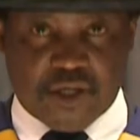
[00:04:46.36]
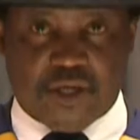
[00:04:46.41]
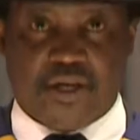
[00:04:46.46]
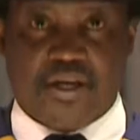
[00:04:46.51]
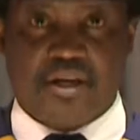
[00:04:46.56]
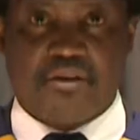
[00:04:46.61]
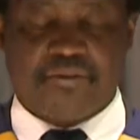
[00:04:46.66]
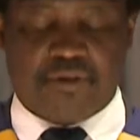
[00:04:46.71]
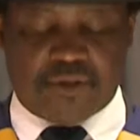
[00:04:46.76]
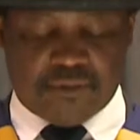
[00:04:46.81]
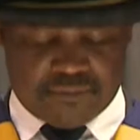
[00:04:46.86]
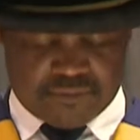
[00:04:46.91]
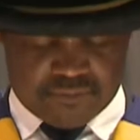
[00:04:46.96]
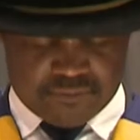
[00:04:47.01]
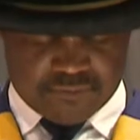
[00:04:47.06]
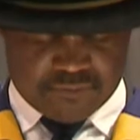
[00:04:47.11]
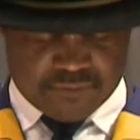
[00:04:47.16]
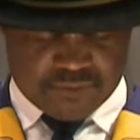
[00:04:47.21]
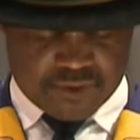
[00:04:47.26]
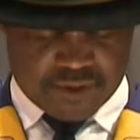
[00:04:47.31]
However,
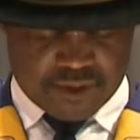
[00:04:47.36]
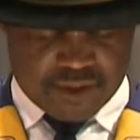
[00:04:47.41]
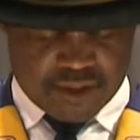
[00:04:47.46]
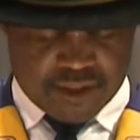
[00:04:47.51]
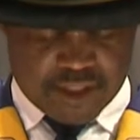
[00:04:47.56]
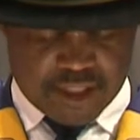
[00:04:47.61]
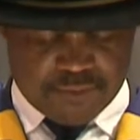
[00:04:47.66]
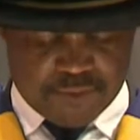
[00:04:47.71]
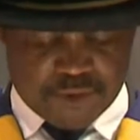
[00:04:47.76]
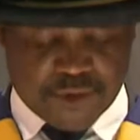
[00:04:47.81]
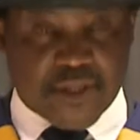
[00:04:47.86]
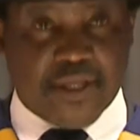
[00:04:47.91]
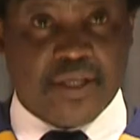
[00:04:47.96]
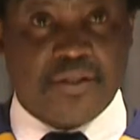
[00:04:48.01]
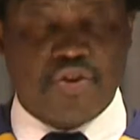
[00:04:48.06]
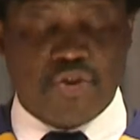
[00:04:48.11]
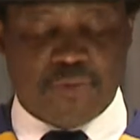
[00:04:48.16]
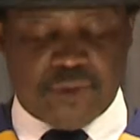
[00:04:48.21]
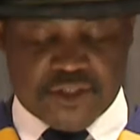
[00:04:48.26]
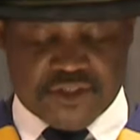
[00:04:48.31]
I'm
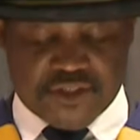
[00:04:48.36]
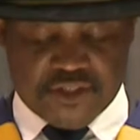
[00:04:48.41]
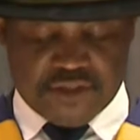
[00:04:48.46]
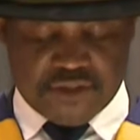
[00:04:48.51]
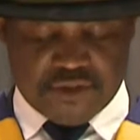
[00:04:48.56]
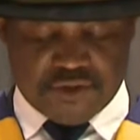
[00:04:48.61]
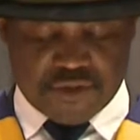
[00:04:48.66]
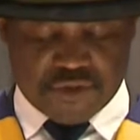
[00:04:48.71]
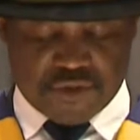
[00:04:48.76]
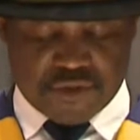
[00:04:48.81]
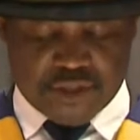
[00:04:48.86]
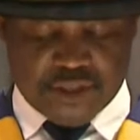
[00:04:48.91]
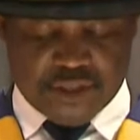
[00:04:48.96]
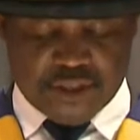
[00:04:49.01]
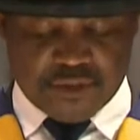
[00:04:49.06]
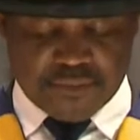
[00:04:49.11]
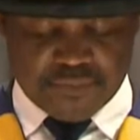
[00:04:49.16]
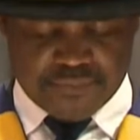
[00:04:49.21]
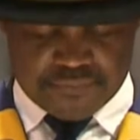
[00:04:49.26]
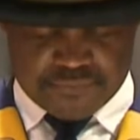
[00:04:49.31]
honored to be addressing you
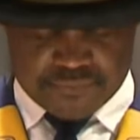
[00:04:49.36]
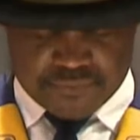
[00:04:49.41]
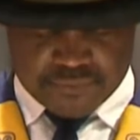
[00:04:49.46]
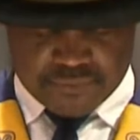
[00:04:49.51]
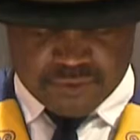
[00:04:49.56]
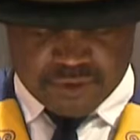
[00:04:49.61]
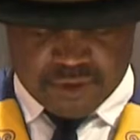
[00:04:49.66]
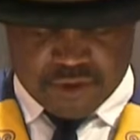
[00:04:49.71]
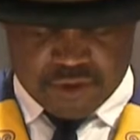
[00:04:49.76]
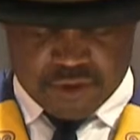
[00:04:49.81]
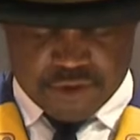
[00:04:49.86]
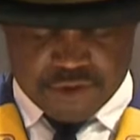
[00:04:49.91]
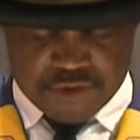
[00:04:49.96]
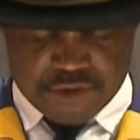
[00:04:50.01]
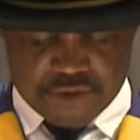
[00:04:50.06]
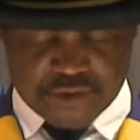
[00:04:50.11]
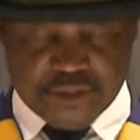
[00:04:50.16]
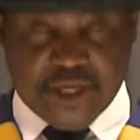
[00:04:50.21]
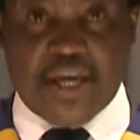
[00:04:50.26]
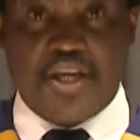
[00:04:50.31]
today on
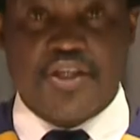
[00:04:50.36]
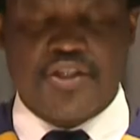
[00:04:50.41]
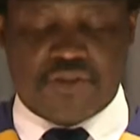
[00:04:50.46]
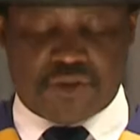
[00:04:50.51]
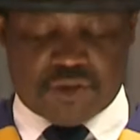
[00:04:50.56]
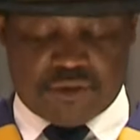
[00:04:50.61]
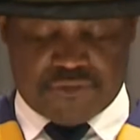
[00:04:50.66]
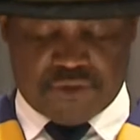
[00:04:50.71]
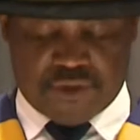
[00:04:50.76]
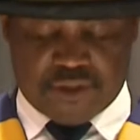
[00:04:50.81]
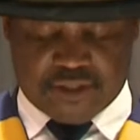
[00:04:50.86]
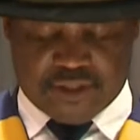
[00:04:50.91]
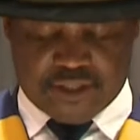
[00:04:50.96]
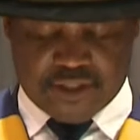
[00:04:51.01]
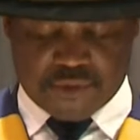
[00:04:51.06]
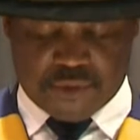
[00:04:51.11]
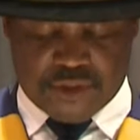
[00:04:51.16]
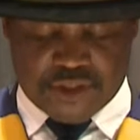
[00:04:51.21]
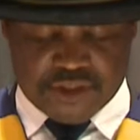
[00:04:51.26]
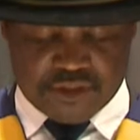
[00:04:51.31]
the occasion of your
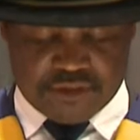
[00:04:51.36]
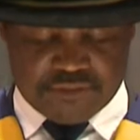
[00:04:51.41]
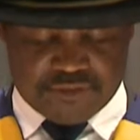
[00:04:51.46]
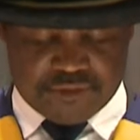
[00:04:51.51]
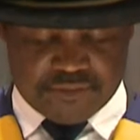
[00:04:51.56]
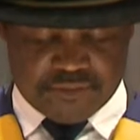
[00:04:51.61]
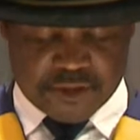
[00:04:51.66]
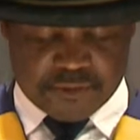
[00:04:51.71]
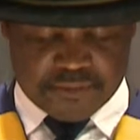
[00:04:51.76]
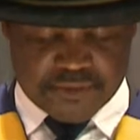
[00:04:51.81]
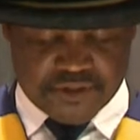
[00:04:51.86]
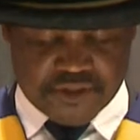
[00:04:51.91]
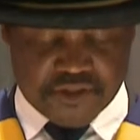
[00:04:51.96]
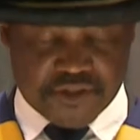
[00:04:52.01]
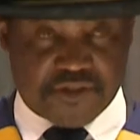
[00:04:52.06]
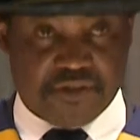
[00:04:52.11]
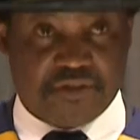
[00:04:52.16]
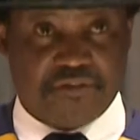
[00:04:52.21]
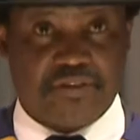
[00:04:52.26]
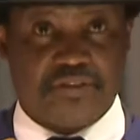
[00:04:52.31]
graduation from this
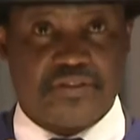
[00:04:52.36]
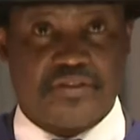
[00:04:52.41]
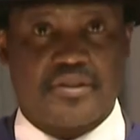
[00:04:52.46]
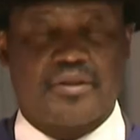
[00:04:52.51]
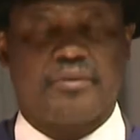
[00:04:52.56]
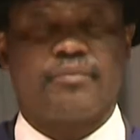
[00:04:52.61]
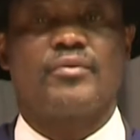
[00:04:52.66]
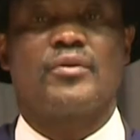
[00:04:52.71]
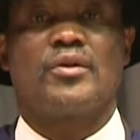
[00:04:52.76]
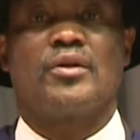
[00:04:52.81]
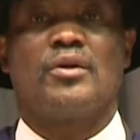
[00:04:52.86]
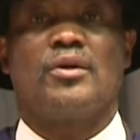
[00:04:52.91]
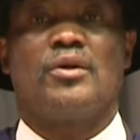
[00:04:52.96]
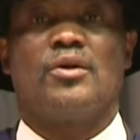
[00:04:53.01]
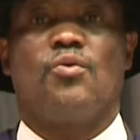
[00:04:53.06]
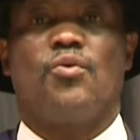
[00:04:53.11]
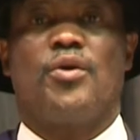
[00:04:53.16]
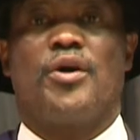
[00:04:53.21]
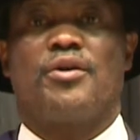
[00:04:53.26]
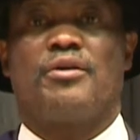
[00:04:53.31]
prestigious university,
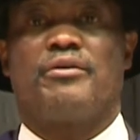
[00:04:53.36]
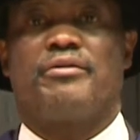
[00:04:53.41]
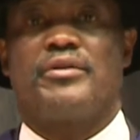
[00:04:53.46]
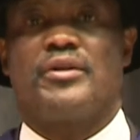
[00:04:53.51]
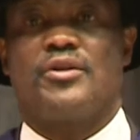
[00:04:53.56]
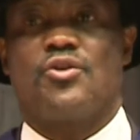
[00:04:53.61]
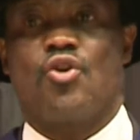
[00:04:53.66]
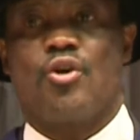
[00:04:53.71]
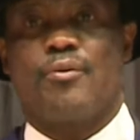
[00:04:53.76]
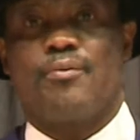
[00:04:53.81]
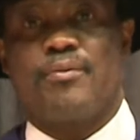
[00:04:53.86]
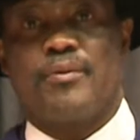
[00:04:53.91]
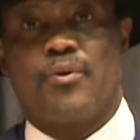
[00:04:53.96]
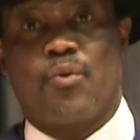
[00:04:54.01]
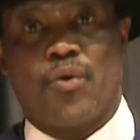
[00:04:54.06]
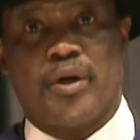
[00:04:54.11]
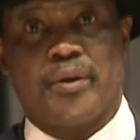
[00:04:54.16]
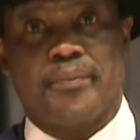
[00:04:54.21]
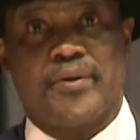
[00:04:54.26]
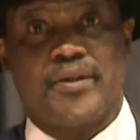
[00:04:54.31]
one of the top
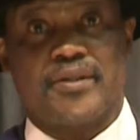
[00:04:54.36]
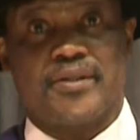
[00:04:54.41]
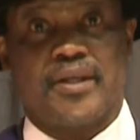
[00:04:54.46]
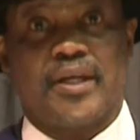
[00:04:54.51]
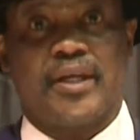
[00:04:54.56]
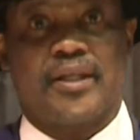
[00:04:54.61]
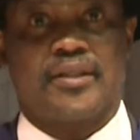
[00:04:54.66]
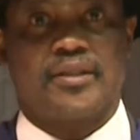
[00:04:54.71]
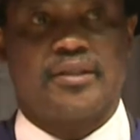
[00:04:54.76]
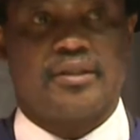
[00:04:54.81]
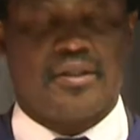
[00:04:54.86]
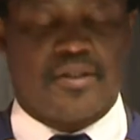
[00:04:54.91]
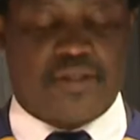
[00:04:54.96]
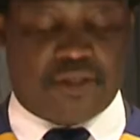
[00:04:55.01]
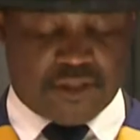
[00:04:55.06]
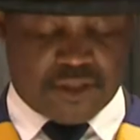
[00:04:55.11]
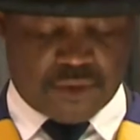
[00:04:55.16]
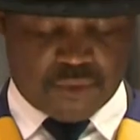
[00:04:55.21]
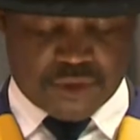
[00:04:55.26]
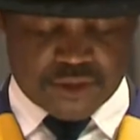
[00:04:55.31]
1%
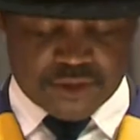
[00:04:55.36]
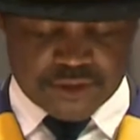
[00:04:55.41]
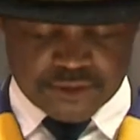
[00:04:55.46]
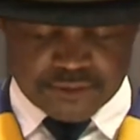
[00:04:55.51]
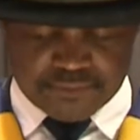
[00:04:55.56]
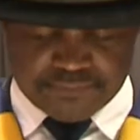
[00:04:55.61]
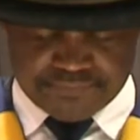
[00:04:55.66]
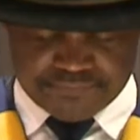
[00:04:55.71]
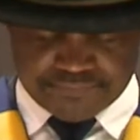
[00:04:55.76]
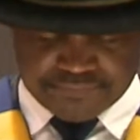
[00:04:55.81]
in the world.